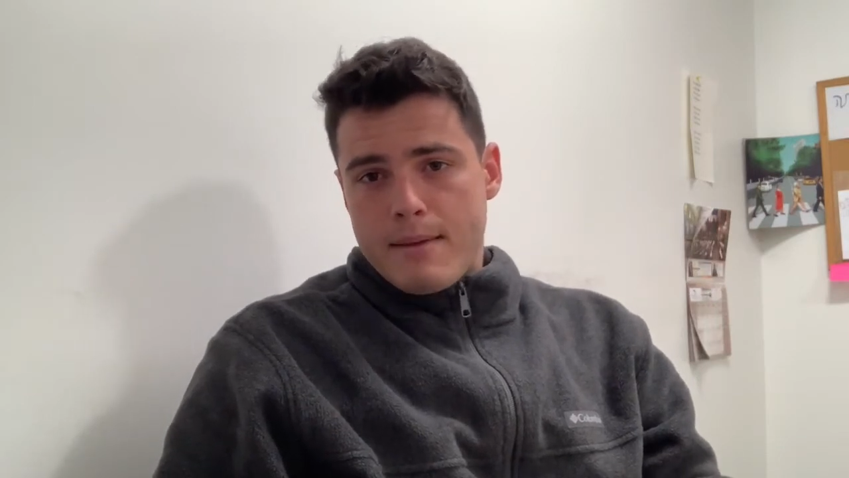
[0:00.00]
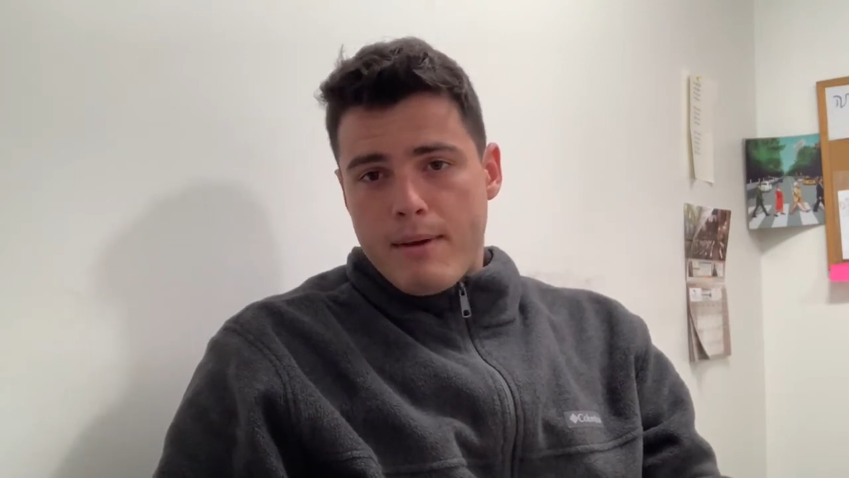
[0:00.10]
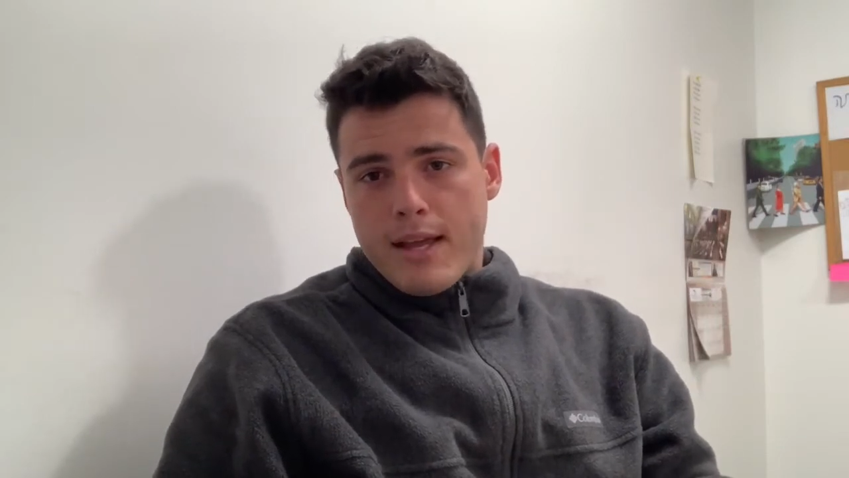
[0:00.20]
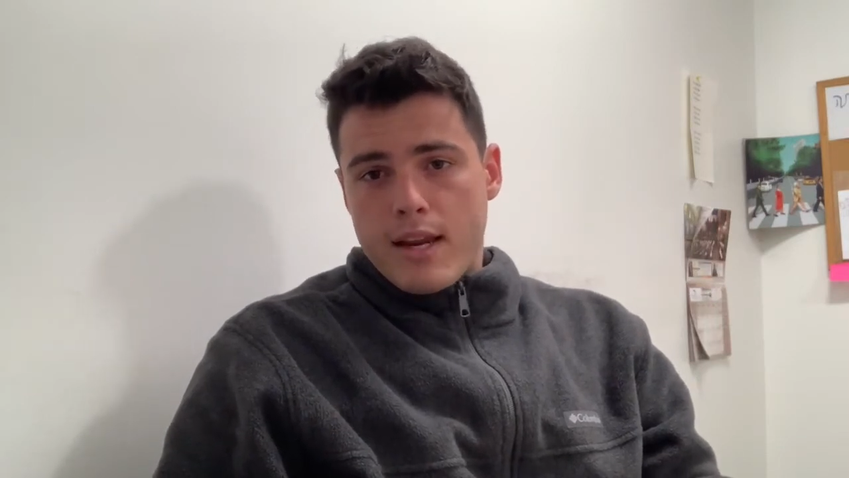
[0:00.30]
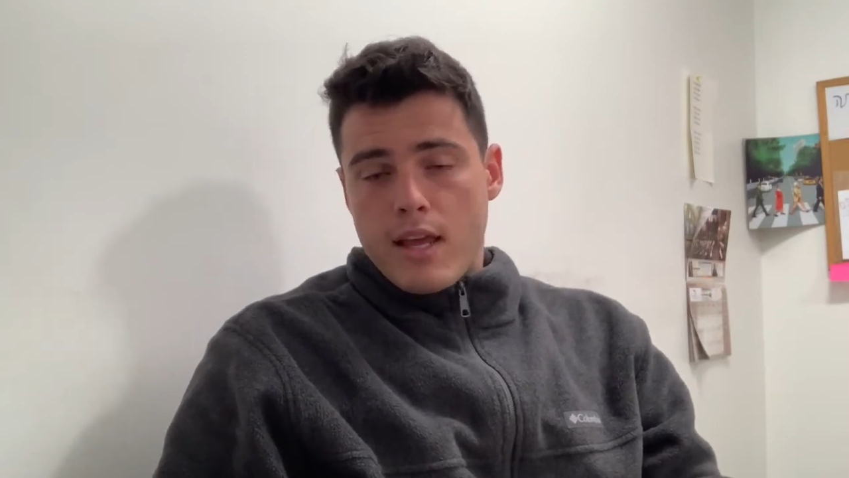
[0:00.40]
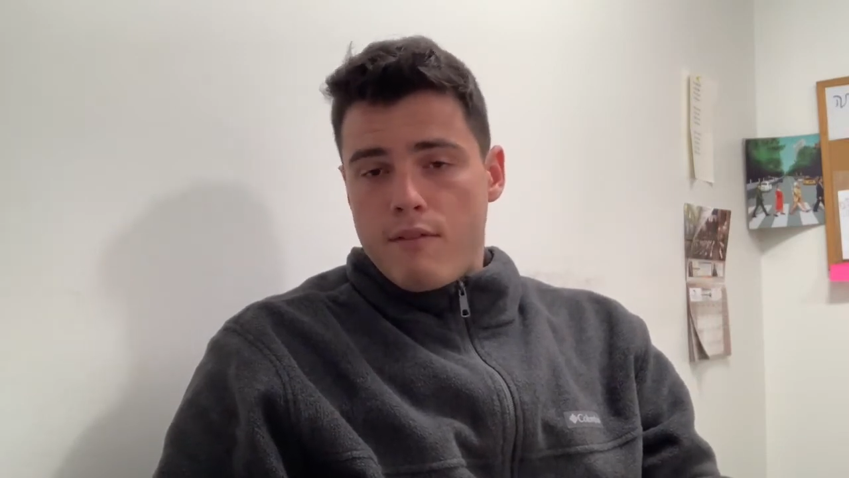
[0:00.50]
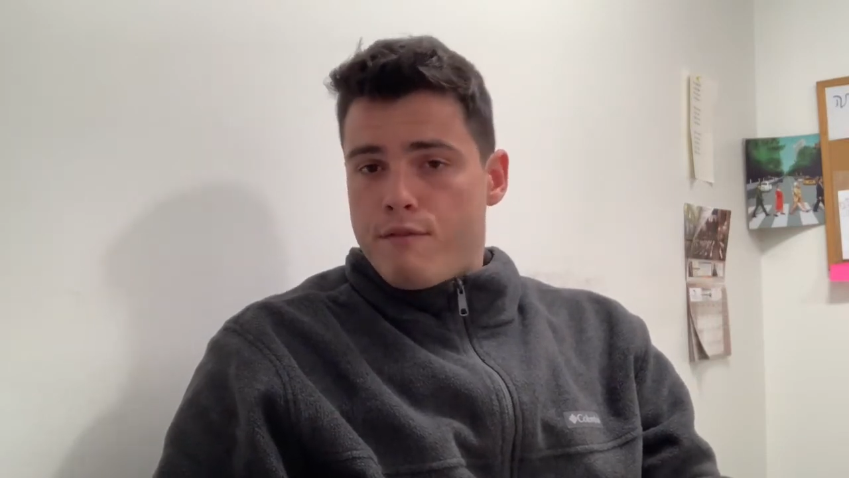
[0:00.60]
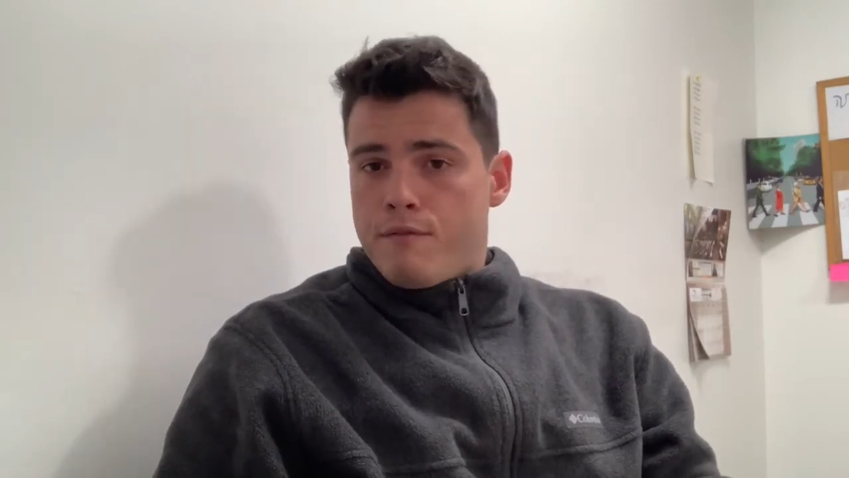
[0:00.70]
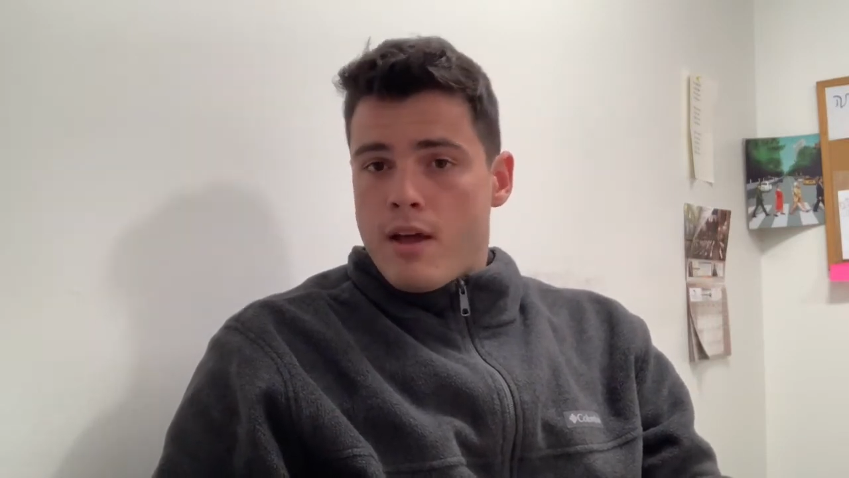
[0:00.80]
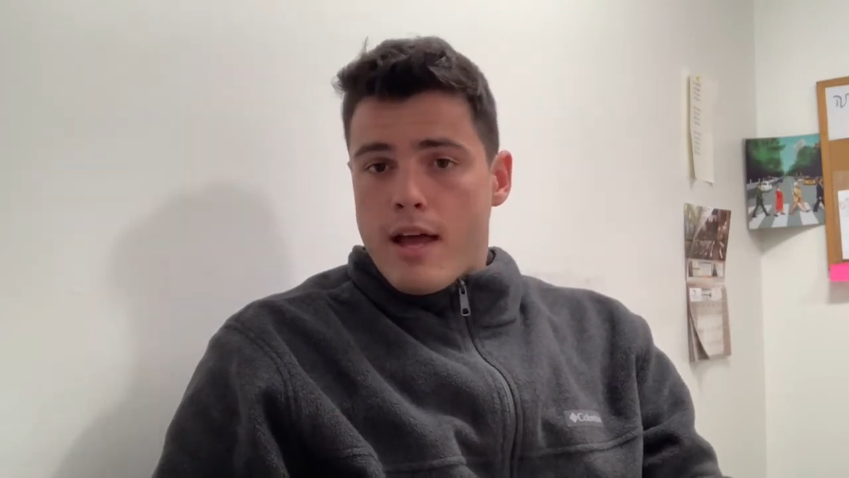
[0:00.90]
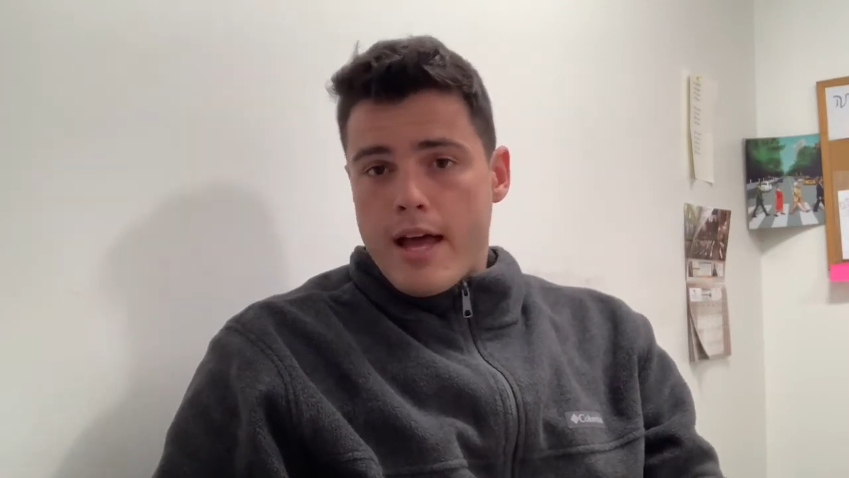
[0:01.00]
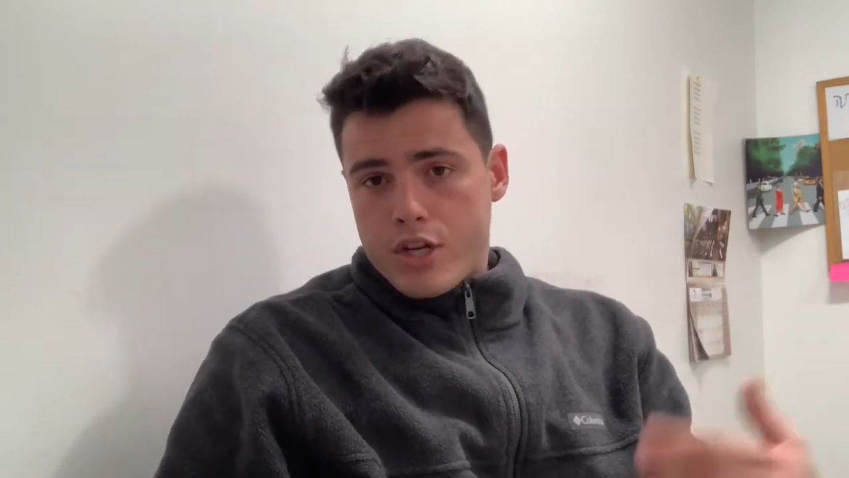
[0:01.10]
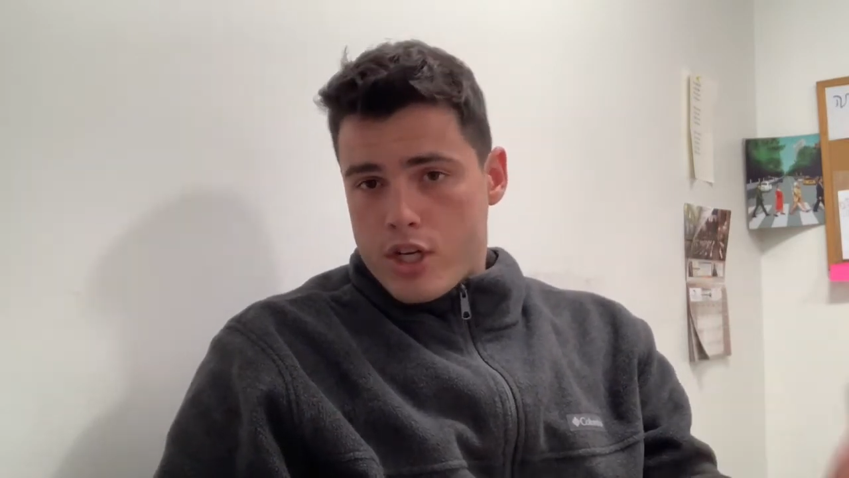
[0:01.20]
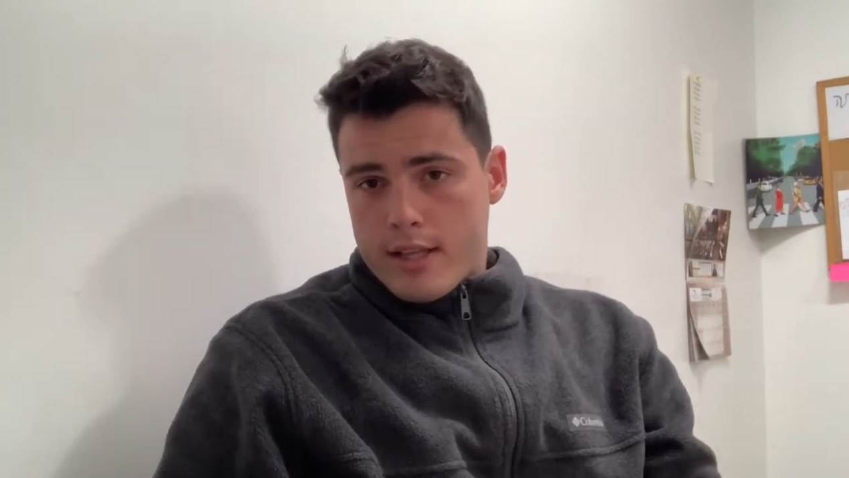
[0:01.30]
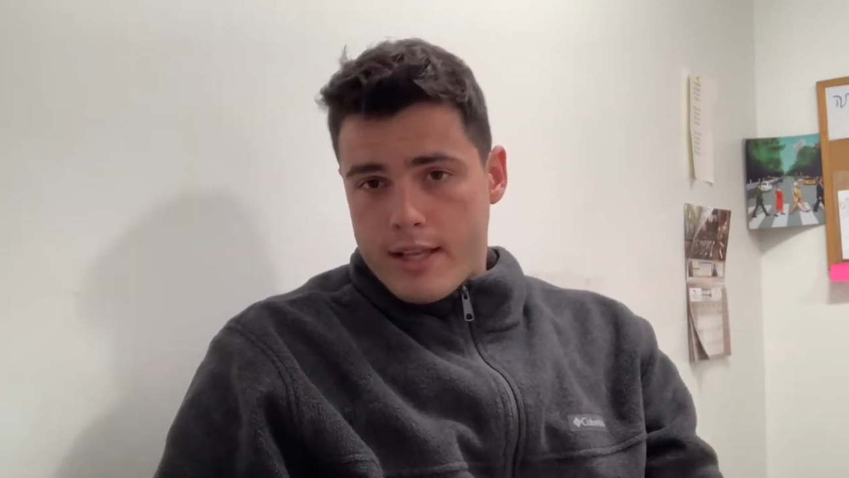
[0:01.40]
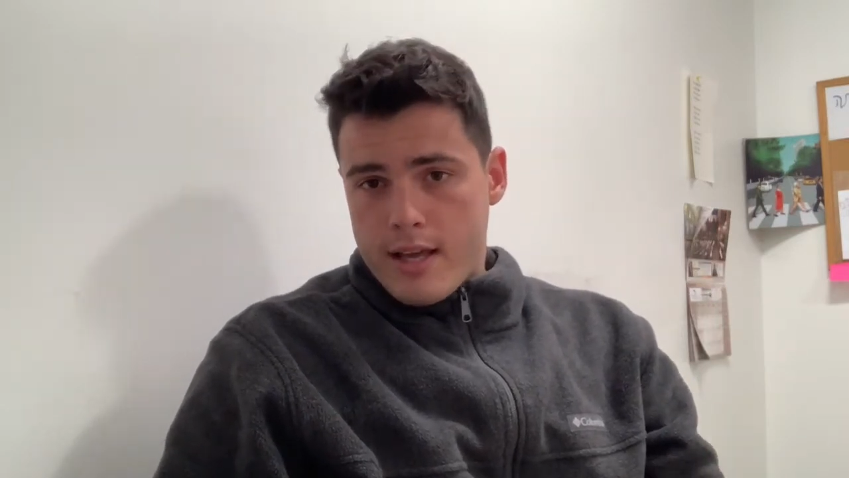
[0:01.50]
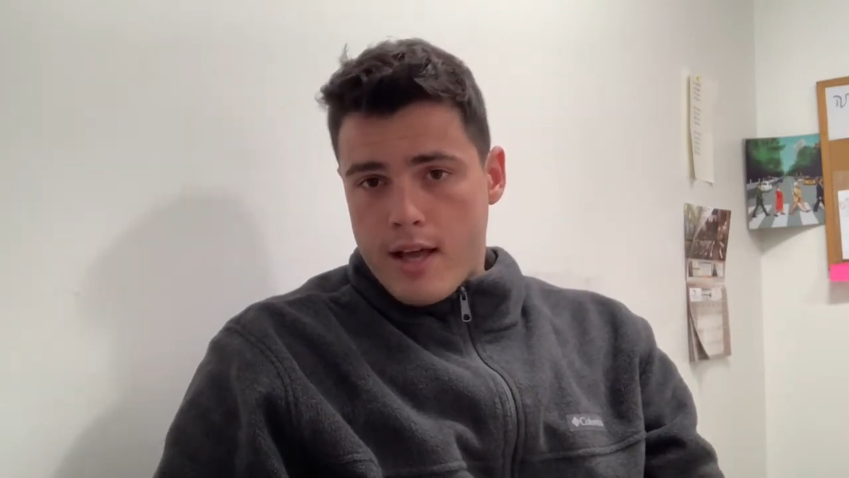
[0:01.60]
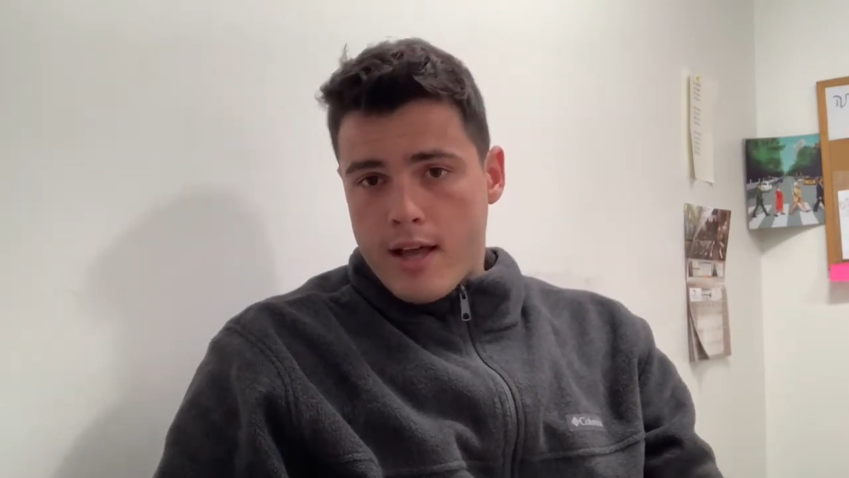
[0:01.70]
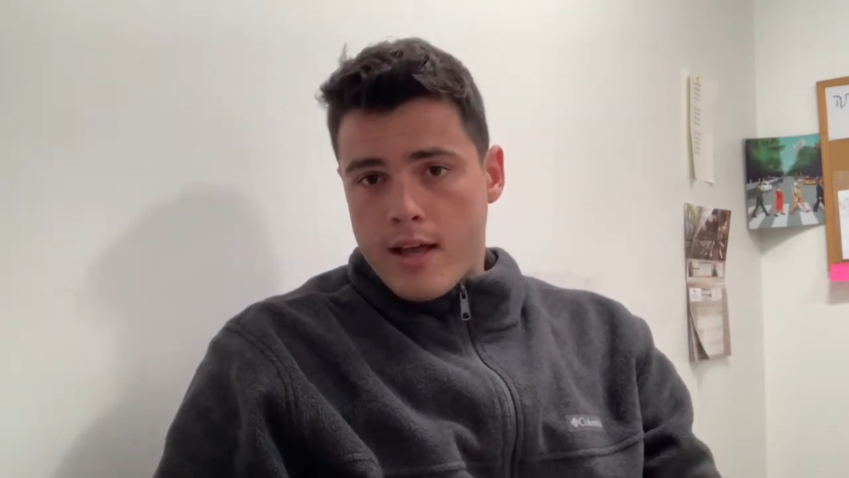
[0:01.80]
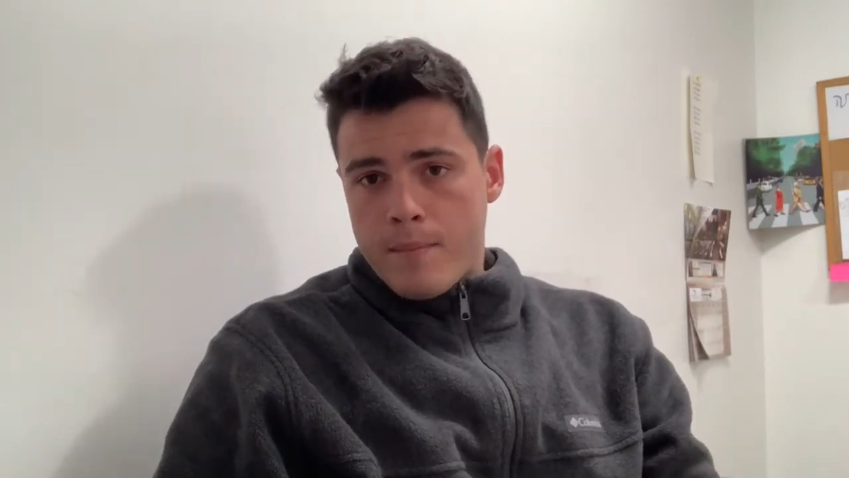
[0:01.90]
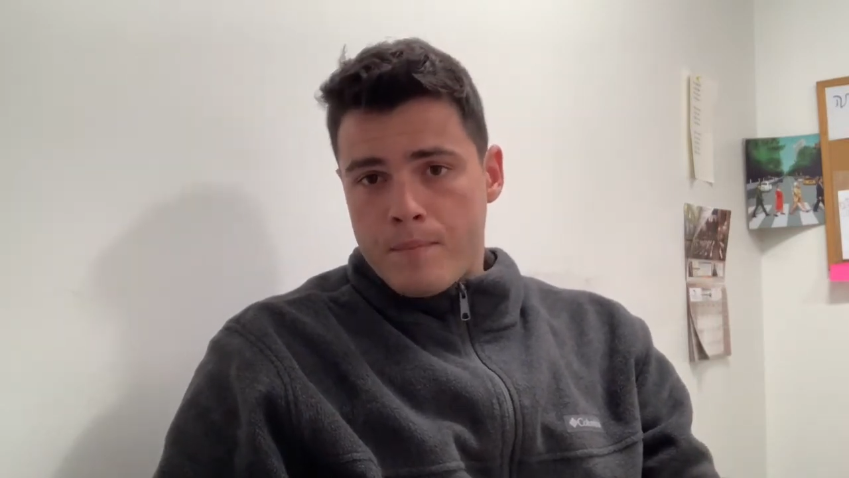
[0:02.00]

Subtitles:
tip I could give a shaliach